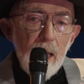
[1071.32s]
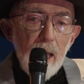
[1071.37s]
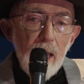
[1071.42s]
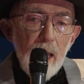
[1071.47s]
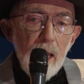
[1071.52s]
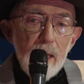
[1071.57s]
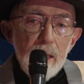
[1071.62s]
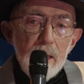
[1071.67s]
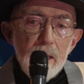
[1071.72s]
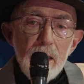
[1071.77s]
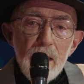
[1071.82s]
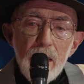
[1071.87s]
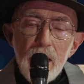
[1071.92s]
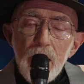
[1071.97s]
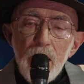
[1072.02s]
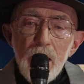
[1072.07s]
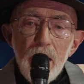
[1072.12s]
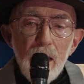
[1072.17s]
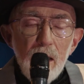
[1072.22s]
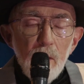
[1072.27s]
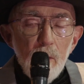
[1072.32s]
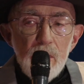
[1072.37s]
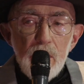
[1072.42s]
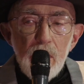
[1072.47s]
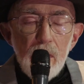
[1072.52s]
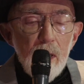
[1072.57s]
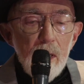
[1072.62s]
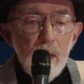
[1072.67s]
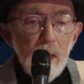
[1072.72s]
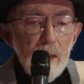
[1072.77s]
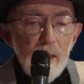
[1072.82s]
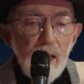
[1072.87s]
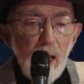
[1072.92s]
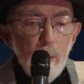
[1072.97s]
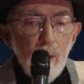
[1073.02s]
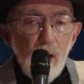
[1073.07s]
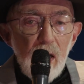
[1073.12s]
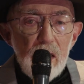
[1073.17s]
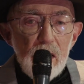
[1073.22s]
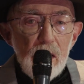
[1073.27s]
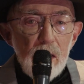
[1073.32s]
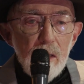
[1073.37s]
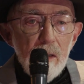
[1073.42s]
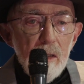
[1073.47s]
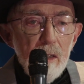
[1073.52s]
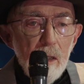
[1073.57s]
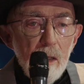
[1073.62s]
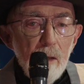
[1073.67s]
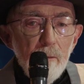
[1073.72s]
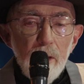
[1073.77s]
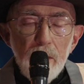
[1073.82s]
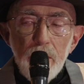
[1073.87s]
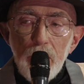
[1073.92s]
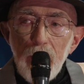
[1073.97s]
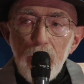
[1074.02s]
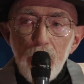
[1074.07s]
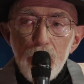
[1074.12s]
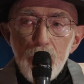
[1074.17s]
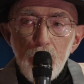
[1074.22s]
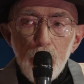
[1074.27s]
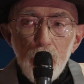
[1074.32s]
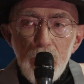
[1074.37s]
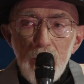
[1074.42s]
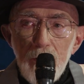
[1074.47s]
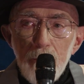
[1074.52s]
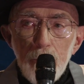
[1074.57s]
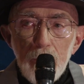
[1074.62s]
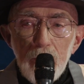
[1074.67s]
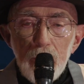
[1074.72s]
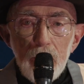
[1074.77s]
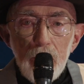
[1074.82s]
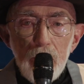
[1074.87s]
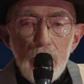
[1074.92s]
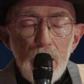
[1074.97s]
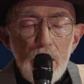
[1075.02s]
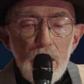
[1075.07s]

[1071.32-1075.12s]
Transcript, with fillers: and it was a collaboration of 1,000 people,